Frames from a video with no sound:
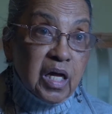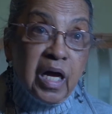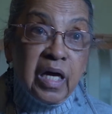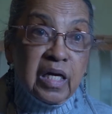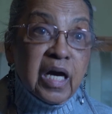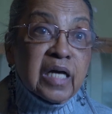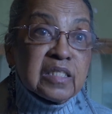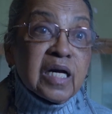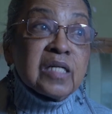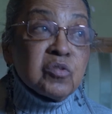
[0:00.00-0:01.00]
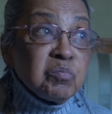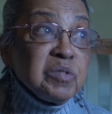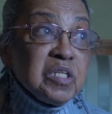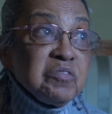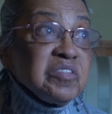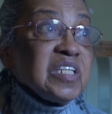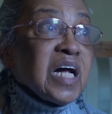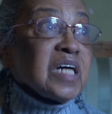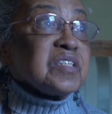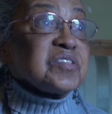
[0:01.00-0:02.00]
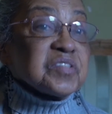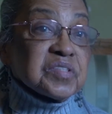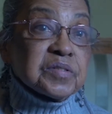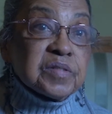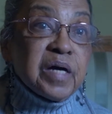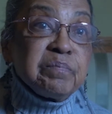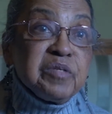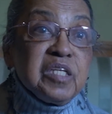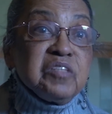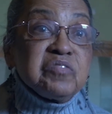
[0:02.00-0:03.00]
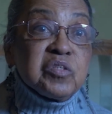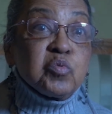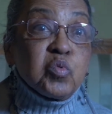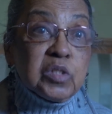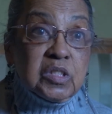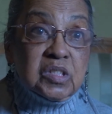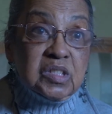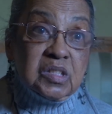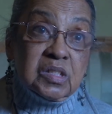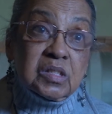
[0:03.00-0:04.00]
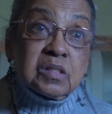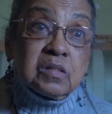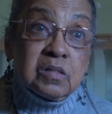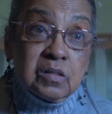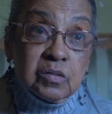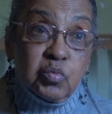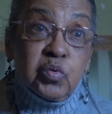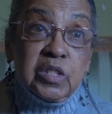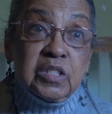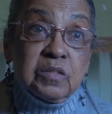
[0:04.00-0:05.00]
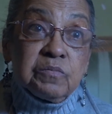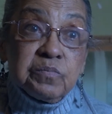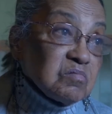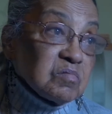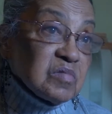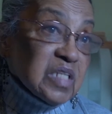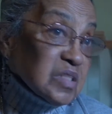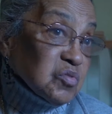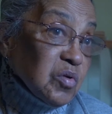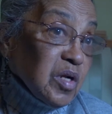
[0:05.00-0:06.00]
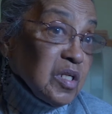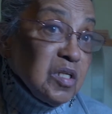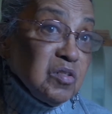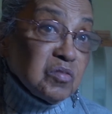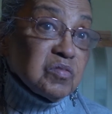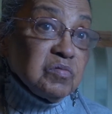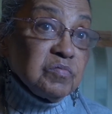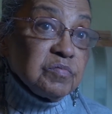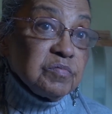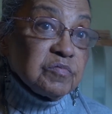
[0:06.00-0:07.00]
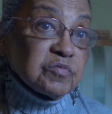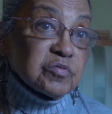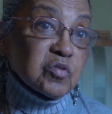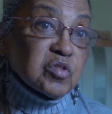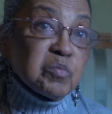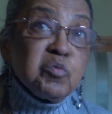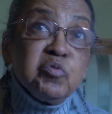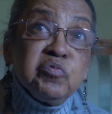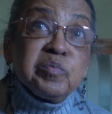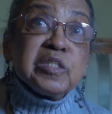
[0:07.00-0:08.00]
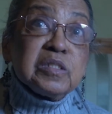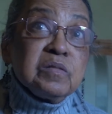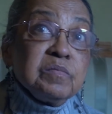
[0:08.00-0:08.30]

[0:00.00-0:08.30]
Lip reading: I don't believe in ice. I believe in we. That's what I learned from the movement.